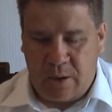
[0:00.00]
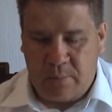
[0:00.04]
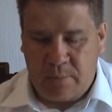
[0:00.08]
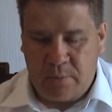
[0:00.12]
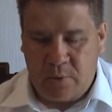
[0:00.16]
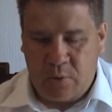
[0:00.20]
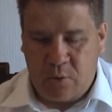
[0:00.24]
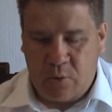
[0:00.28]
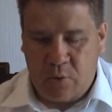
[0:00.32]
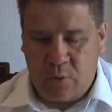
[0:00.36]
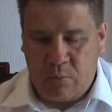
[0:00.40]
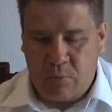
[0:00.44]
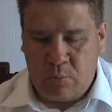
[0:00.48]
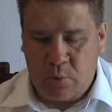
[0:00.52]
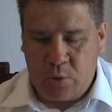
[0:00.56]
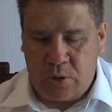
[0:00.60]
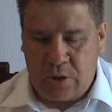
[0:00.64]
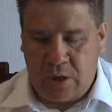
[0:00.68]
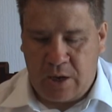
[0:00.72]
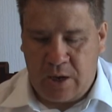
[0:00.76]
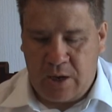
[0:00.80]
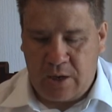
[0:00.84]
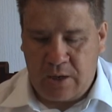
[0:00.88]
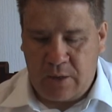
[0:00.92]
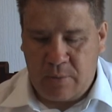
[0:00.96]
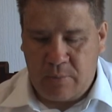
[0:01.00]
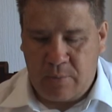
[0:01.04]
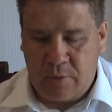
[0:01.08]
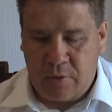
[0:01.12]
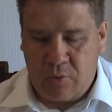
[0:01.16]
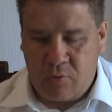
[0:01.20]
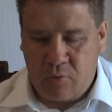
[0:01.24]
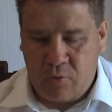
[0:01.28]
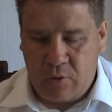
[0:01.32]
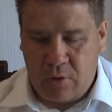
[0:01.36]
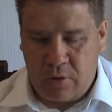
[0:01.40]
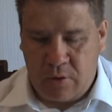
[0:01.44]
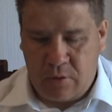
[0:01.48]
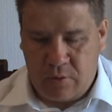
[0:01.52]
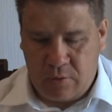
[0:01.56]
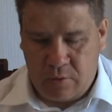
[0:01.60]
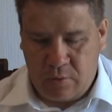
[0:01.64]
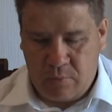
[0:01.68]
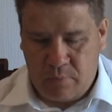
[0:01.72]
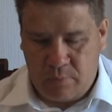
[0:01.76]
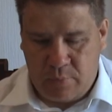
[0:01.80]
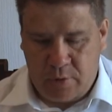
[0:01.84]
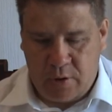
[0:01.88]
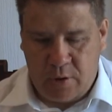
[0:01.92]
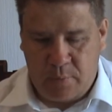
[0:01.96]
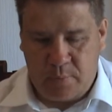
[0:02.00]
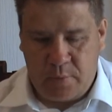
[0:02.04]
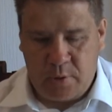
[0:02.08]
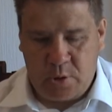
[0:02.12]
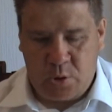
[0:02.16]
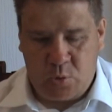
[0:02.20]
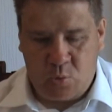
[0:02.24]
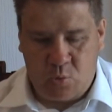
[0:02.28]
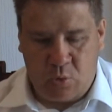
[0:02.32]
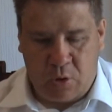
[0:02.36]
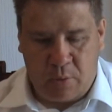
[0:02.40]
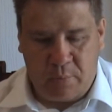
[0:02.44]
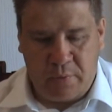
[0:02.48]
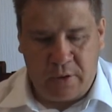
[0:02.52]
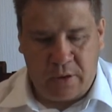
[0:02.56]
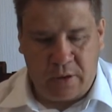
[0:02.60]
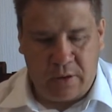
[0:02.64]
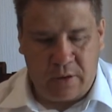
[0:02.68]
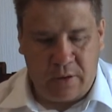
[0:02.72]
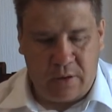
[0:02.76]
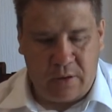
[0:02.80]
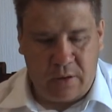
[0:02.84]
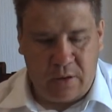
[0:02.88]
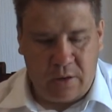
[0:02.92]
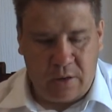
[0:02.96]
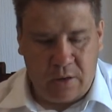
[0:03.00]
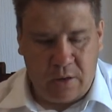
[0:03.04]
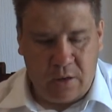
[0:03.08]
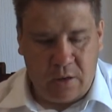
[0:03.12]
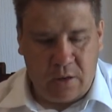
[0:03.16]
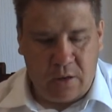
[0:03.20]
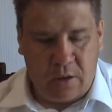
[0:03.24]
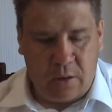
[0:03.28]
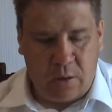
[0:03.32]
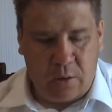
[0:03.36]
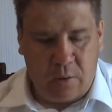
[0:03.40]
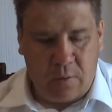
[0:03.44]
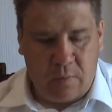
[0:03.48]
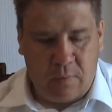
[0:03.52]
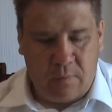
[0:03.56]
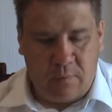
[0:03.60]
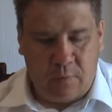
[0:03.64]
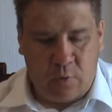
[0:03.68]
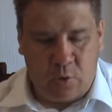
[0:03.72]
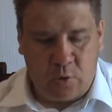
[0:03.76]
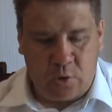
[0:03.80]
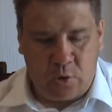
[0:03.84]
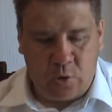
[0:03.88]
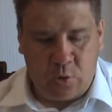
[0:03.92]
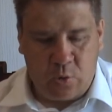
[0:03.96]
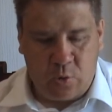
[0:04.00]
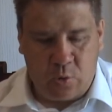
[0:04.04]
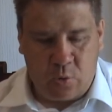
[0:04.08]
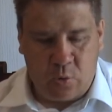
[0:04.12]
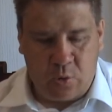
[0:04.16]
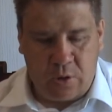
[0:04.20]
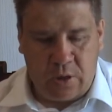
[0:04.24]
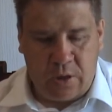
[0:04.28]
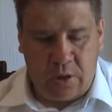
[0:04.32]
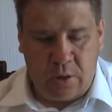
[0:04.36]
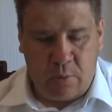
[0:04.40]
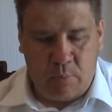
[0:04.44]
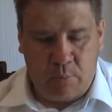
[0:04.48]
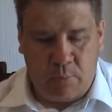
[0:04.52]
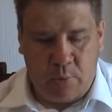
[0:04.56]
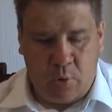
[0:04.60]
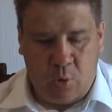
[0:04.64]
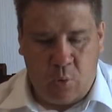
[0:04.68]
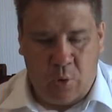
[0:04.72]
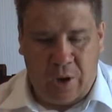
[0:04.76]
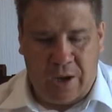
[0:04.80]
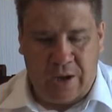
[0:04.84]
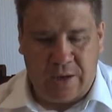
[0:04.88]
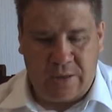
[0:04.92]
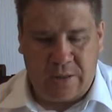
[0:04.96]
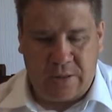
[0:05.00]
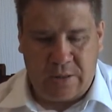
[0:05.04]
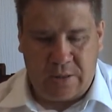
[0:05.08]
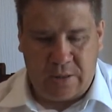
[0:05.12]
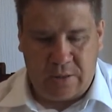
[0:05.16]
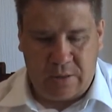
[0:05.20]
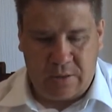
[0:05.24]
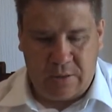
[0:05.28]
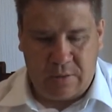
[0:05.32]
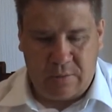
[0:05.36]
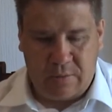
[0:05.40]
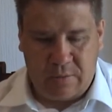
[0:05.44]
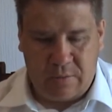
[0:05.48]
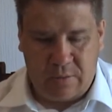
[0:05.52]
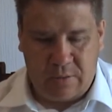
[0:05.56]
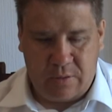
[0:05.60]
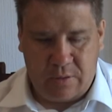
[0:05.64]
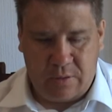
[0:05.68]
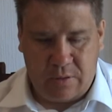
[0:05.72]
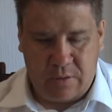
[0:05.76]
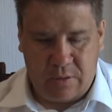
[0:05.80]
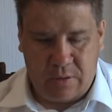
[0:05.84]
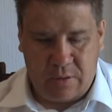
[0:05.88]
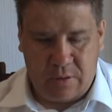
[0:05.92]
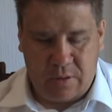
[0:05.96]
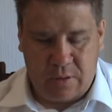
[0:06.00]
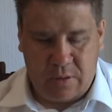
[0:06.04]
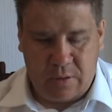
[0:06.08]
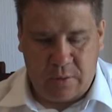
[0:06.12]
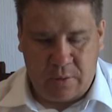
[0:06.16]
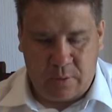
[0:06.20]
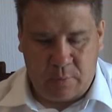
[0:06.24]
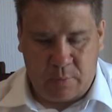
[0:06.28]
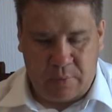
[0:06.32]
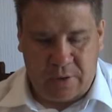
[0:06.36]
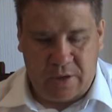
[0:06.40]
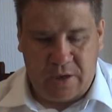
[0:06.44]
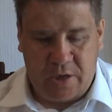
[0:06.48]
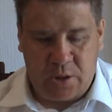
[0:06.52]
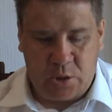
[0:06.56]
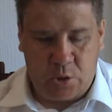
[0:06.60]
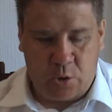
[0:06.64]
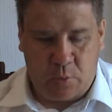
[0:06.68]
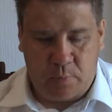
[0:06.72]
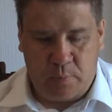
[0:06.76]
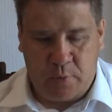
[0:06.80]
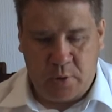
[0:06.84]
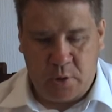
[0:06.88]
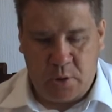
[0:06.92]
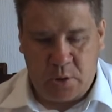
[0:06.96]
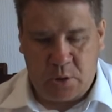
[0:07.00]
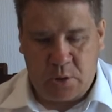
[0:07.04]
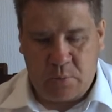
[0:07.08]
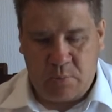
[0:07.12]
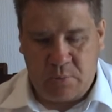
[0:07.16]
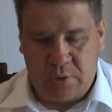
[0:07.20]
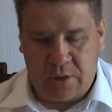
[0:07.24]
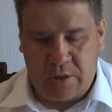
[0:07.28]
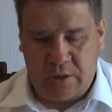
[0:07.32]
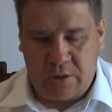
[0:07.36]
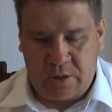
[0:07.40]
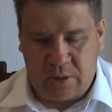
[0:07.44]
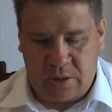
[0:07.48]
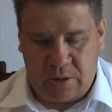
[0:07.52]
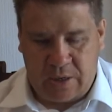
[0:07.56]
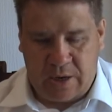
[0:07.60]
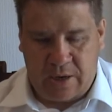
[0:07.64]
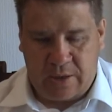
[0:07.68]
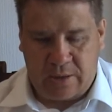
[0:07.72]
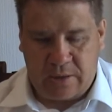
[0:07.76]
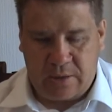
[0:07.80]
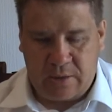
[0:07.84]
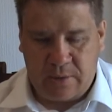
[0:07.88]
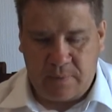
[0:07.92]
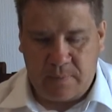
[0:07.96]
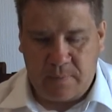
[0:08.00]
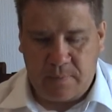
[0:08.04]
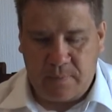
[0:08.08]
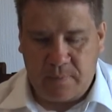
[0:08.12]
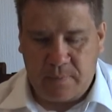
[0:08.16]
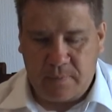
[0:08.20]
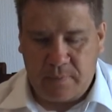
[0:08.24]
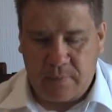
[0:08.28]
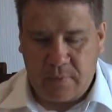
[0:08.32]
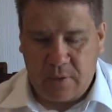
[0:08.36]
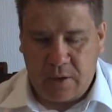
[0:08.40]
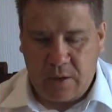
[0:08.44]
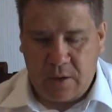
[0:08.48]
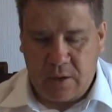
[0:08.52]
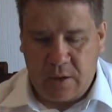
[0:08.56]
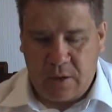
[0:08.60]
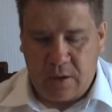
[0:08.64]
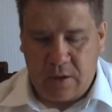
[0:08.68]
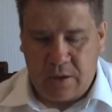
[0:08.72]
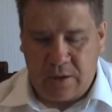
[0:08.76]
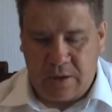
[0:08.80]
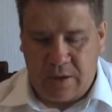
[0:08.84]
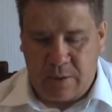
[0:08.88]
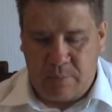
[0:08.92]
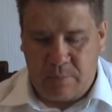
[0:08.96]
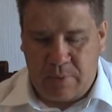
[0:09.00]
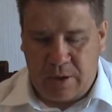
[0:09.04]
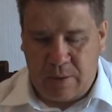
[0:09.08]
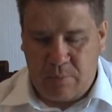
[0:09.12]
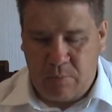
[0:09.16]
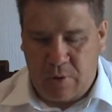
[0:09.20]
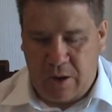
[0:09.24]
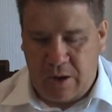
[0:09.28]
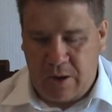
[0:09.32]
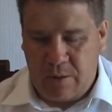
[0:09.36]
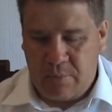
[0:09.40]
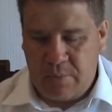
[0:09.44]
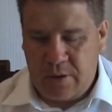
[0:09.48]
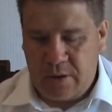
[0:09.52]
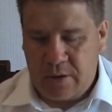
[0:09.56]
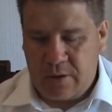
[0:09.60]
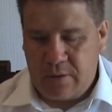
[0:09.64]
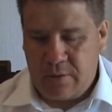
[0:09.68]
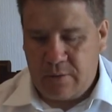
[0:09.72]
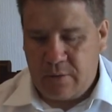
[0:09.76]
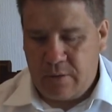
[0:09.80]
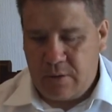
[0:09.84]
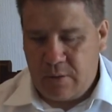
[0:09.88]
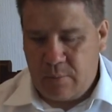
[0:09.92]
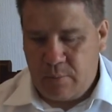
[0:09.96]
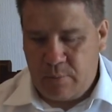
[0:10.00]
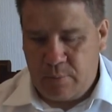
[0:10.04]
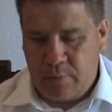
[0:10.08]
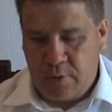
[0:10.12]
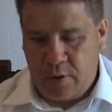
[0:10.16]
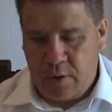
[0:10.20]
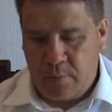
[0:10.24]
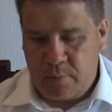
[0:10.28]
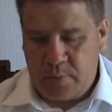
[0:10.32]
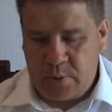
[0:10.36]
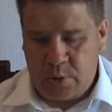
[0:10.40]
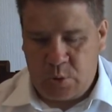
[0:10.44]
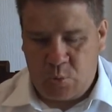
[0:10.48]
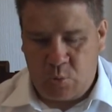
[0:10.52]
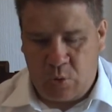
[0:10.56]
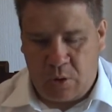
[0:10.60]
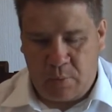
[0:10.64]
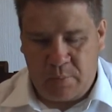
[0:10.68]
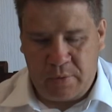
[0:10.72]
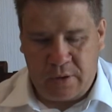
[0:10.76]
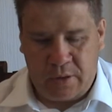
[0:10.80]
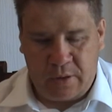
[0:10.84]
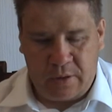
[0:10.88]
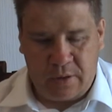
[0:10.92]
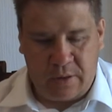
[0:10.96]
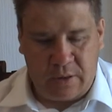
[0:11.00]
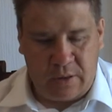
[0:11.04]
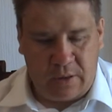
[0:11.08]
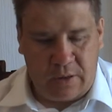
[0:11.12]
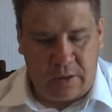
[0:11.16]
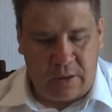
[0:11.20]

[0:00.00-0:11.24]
Abdul Muttalib, purpose robbing. 423 Buwat, the place or person being attacked, led by Mohammed, purpose robbing.